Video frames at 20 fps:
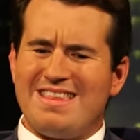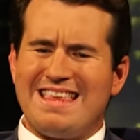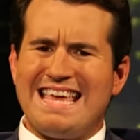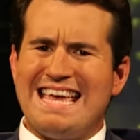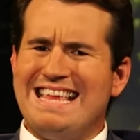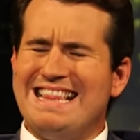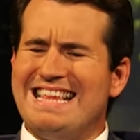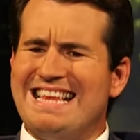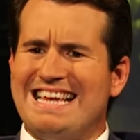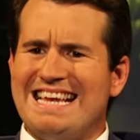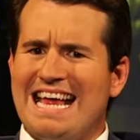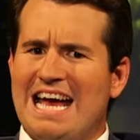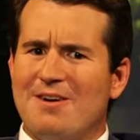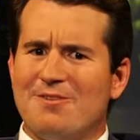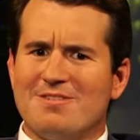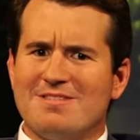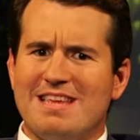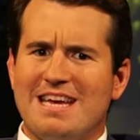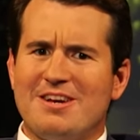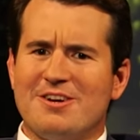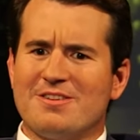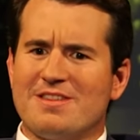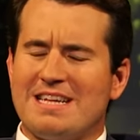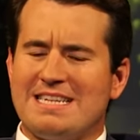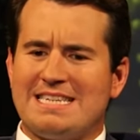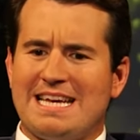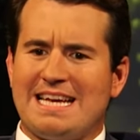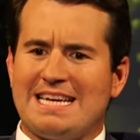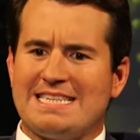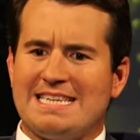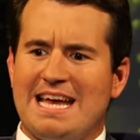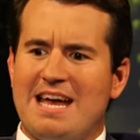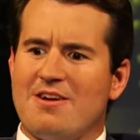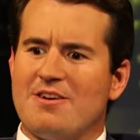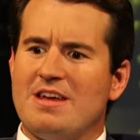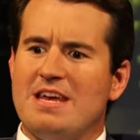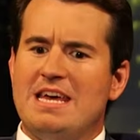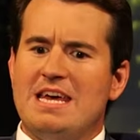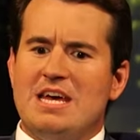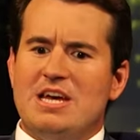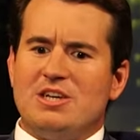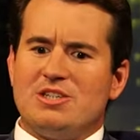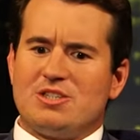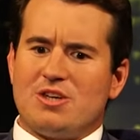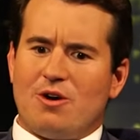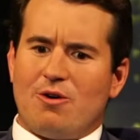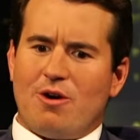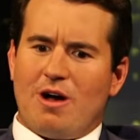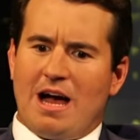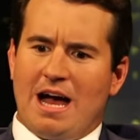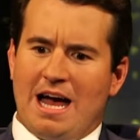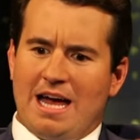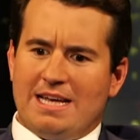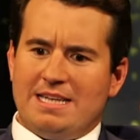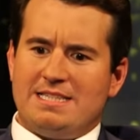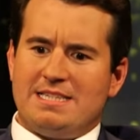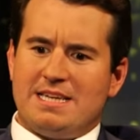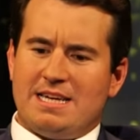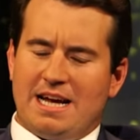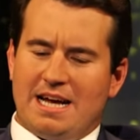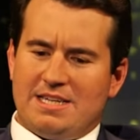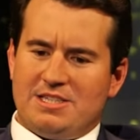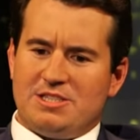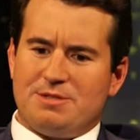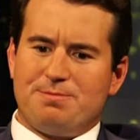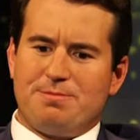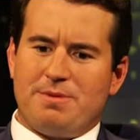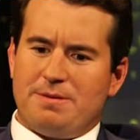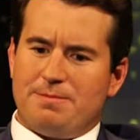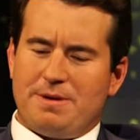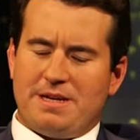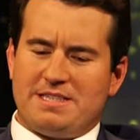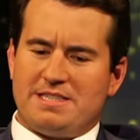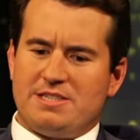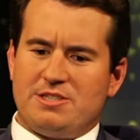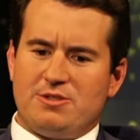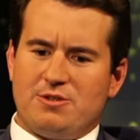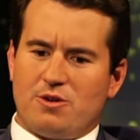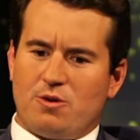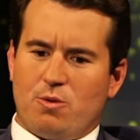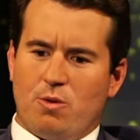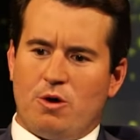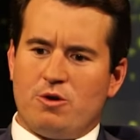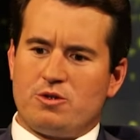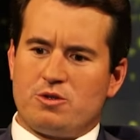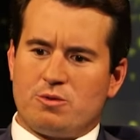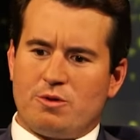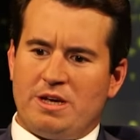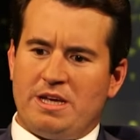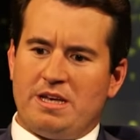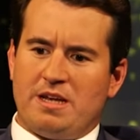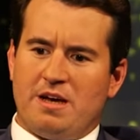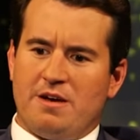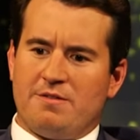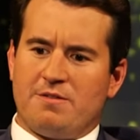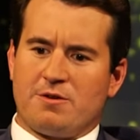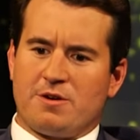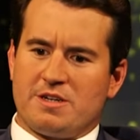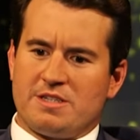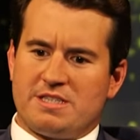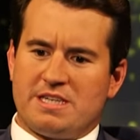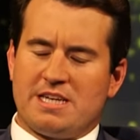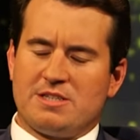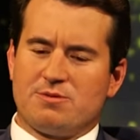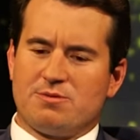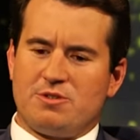And then an hour later, they take it down. So I just basically do a quote tweet of where it says,